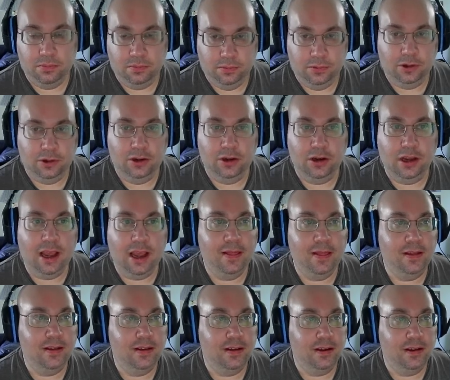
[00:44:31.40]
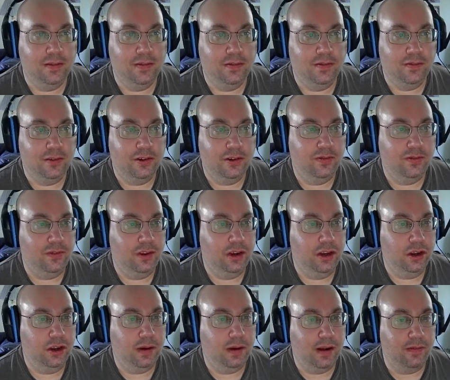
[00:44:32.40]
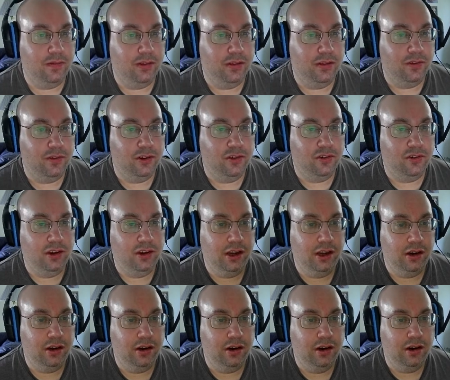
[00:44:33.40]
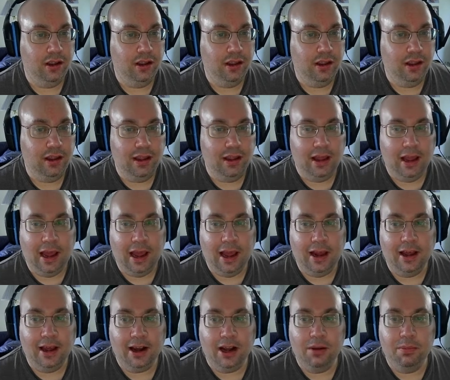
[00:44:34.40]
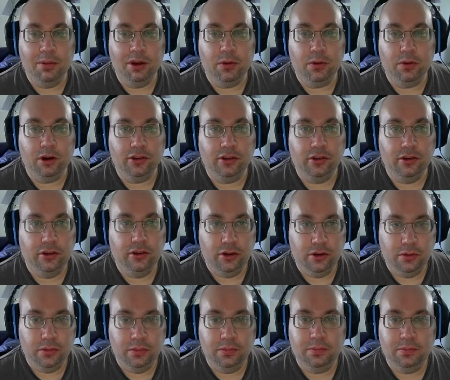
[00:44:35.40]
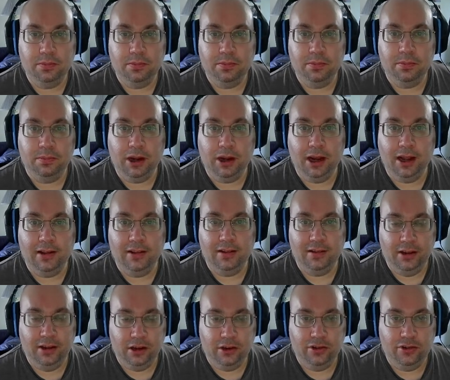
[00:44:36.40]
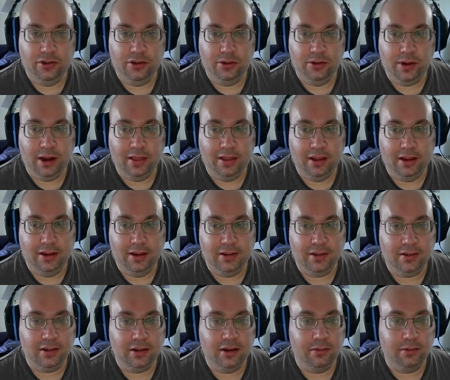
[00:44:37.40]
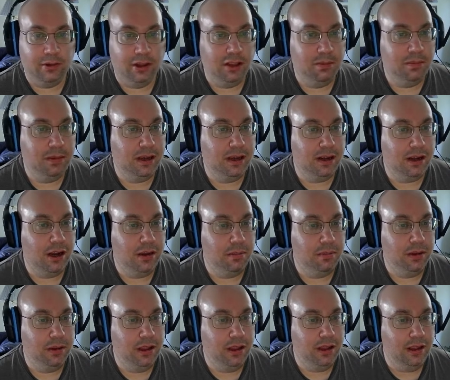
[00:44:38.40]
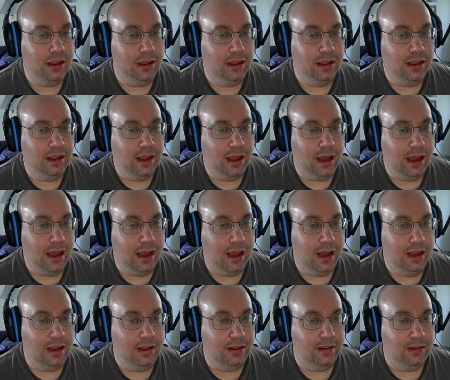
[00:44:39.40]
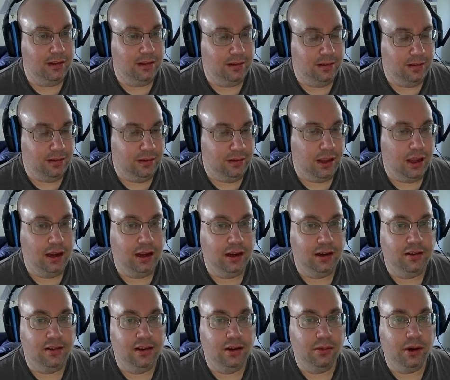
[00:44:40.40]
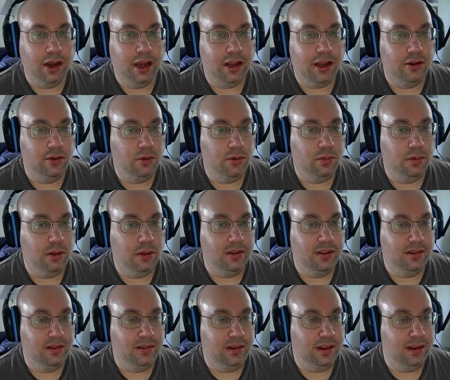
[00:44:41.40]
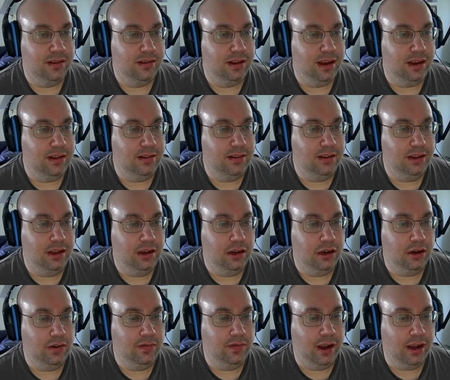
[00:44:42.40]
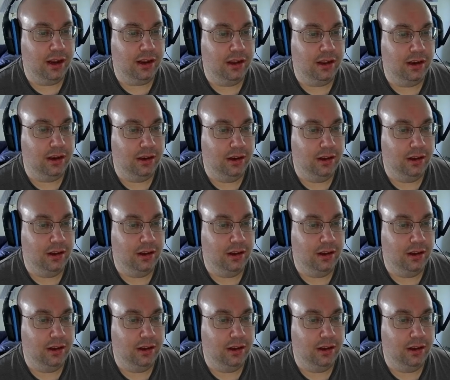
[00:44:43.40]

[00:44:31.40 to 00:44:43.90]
gonna end the first video after the first year, and I got a bit of work to do, but year 2 I think is gonna really pick up, and I'm gonna see what I can do about these dig sites here. If I can,